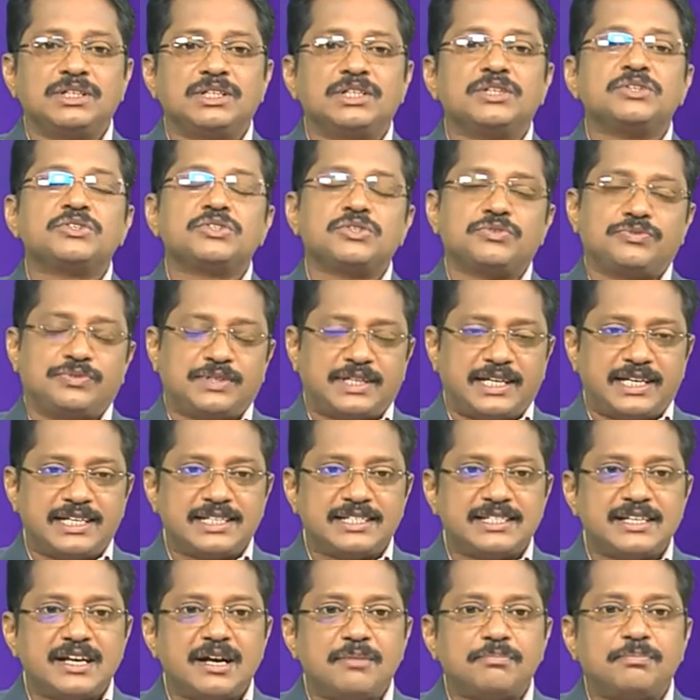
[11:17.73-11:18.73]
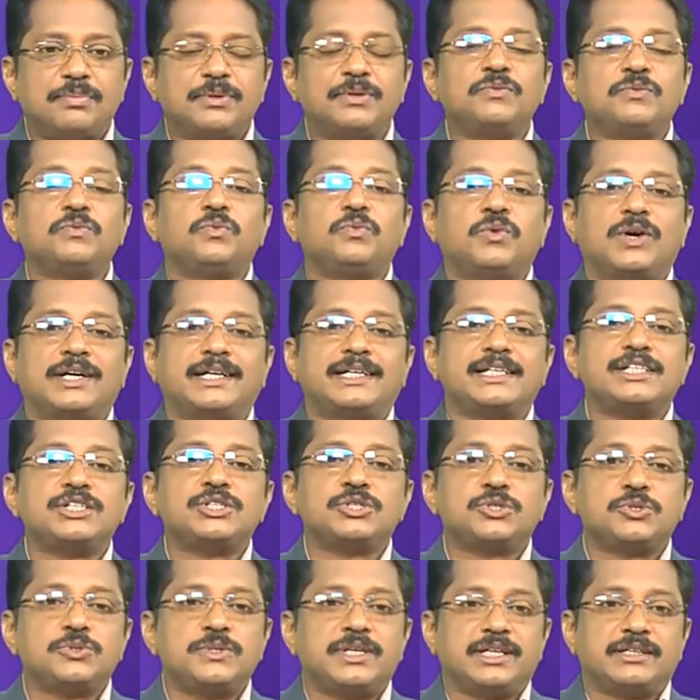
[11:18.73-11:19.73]
So for example, what is
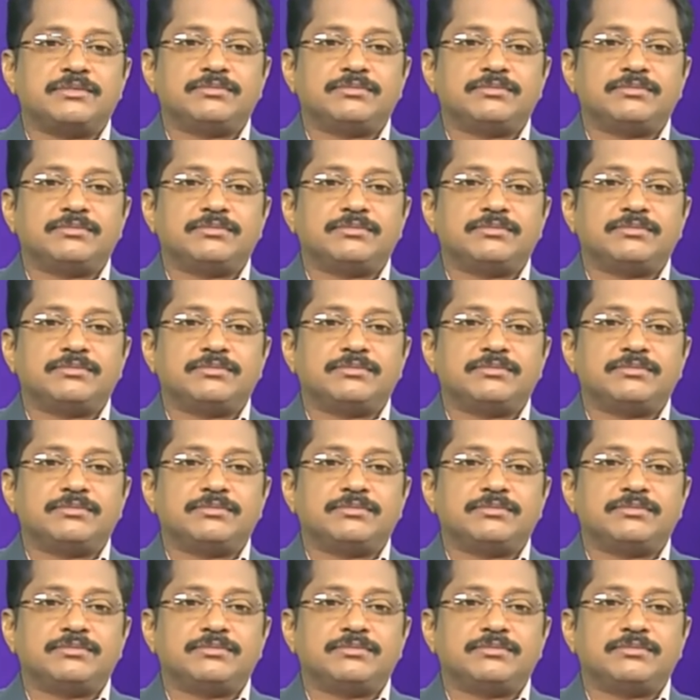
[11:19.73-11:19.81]
today?